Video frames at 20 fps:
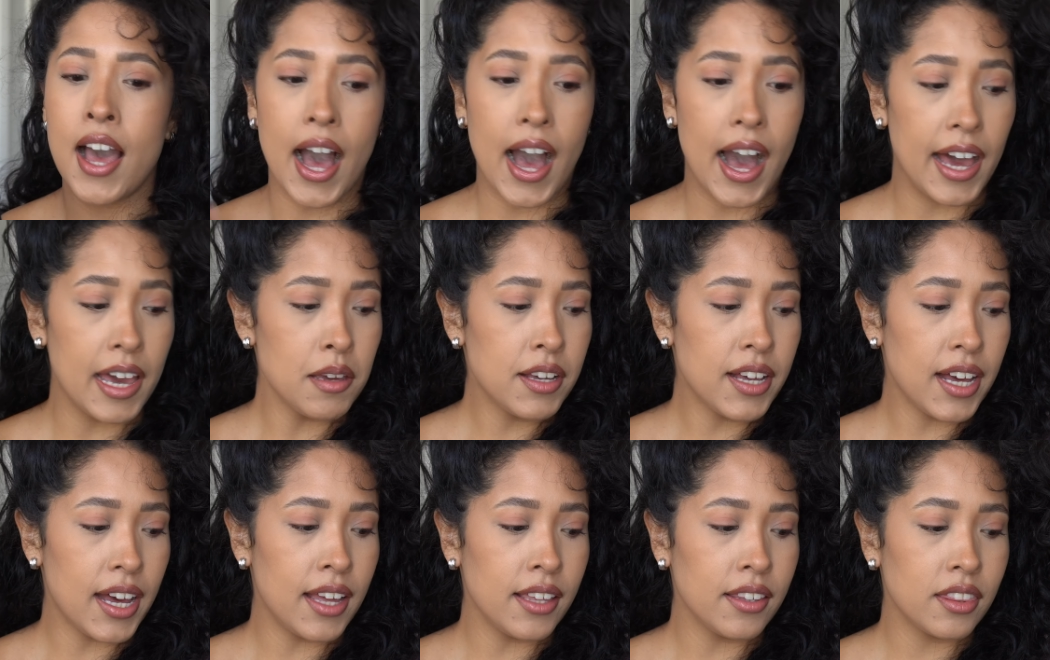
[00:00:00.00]
I
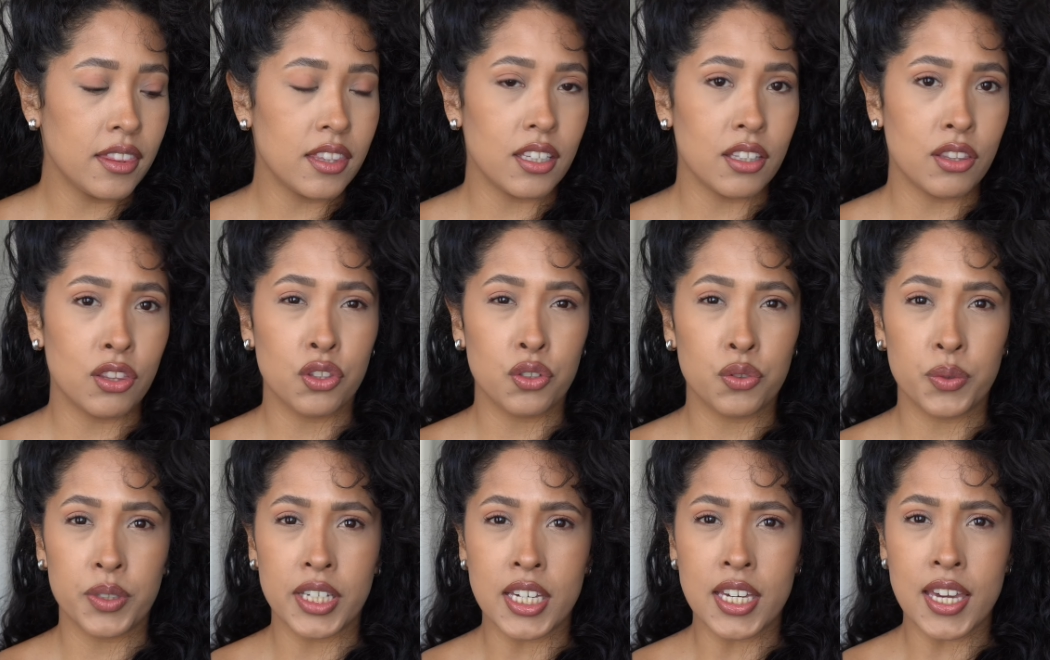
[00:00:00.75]
got the
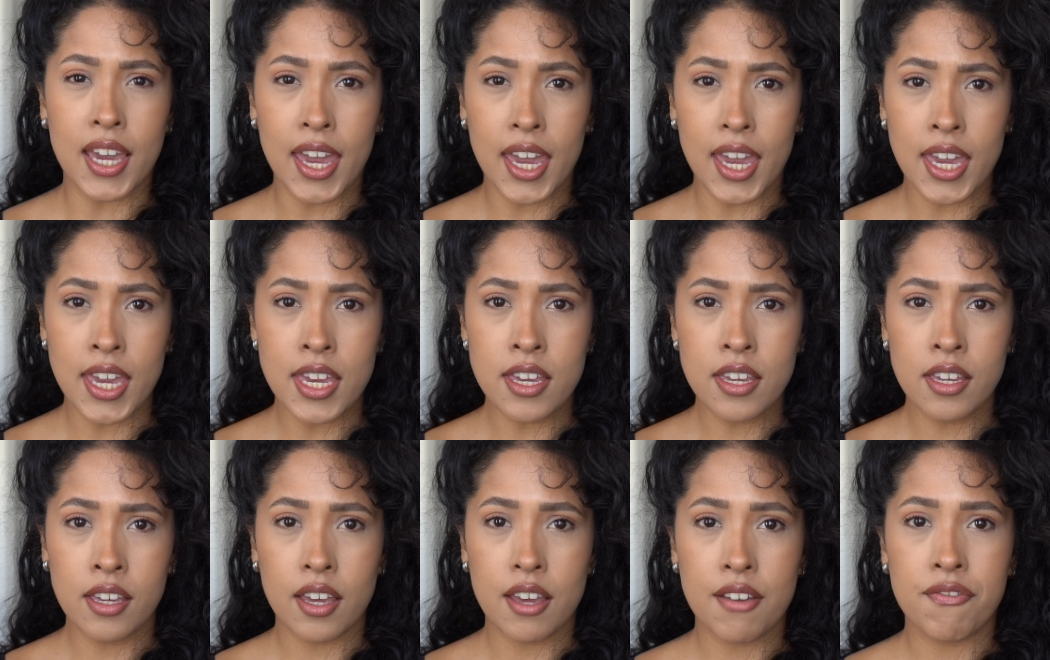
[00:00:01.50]

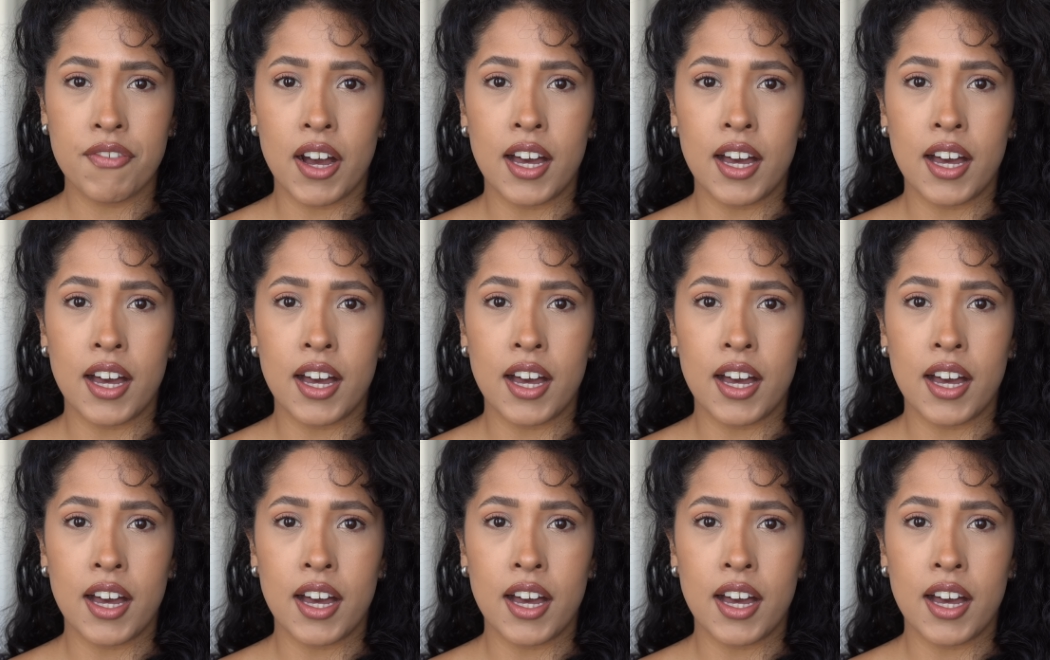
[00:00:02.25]
3A.